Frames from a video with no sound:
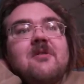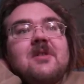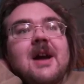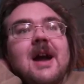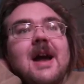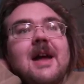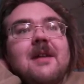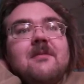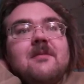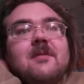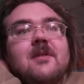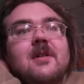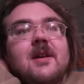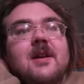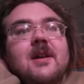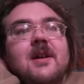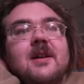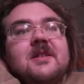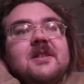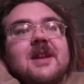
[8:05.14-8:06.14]
not
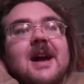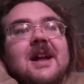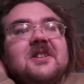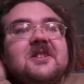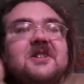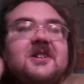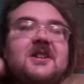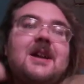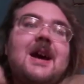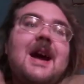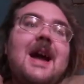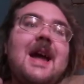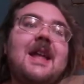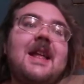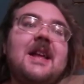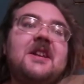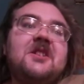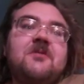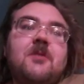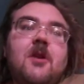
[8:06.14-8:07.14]
tonight.
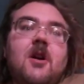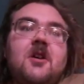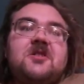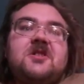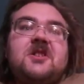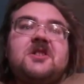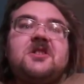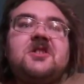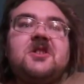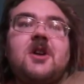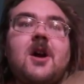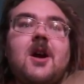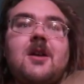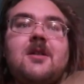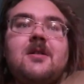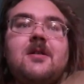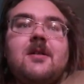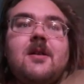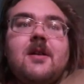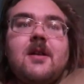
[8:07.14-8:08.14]
It's supposed to
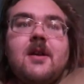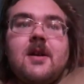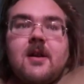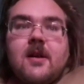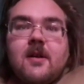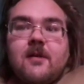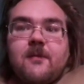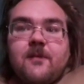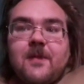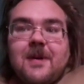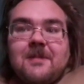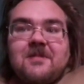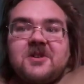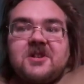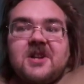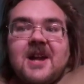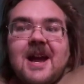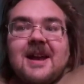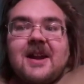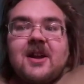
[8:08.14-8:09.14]
start from
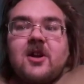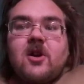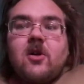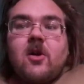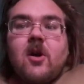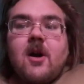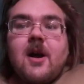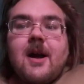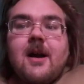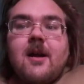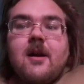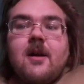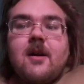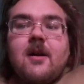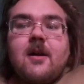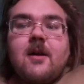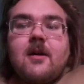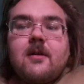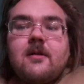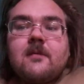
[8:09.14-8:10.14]
10 o'clock.
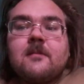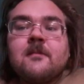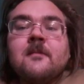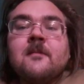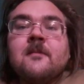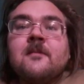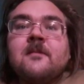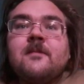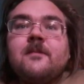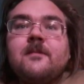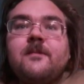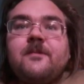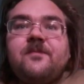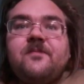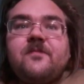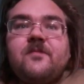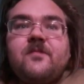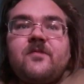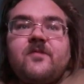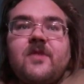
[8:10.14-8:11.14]

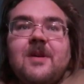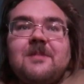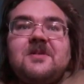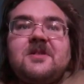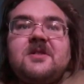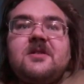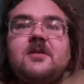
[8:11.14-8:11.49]
From